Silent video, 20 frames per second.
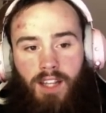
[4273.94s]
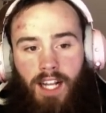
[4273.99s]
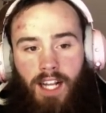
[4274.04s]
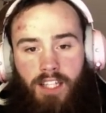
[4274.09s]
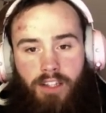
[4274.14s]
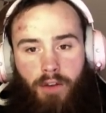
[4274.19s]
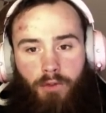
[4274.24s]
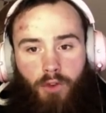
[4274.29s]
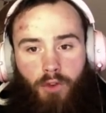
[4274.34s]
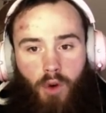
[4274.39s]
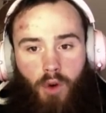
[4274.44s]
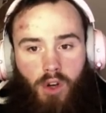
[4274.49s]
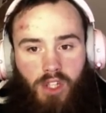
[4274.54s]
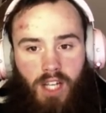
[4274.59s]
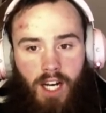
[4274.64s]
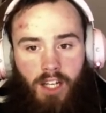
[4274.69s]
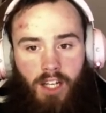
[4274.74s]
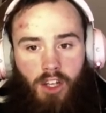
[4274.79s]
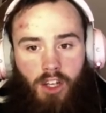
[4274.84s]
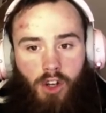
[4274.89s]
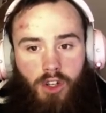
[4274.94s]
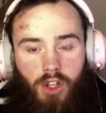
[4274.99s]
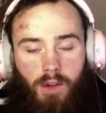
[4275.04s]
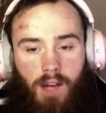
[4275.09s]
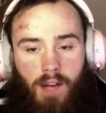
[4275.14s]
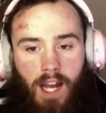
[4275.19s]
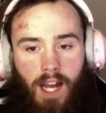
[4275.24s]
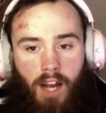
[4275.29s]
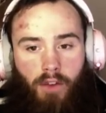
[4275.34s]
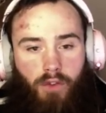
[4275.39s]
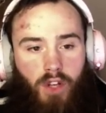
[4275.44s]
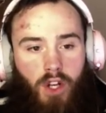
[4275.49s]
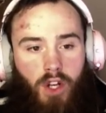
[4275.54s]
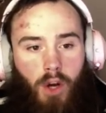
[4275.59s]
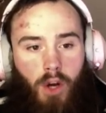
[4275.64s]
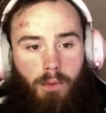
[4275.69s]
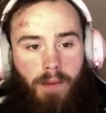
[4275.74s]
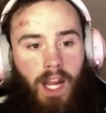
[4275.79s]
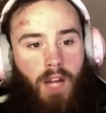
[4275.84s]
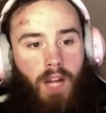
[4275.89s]
that's enforced on YouTube now. If you
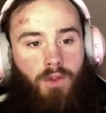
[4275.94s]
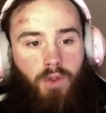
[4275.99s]
don't make